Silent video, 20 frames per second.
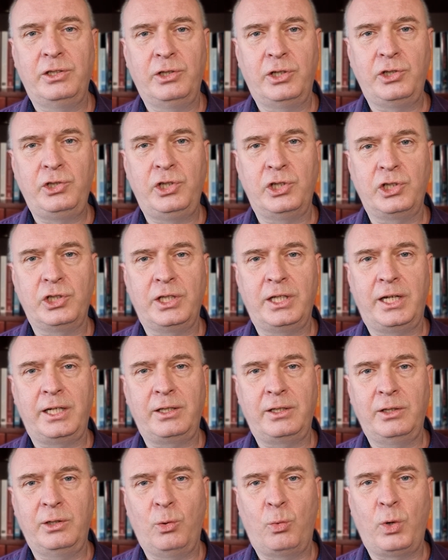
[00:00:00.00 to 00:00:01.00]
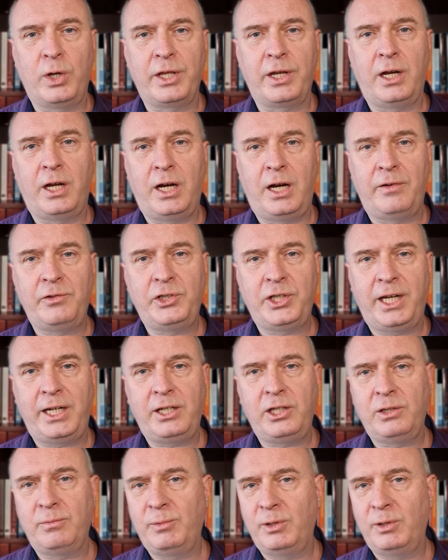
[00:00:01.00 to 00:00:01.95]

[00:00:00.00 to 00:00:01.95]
not just like the 1.5 seconds,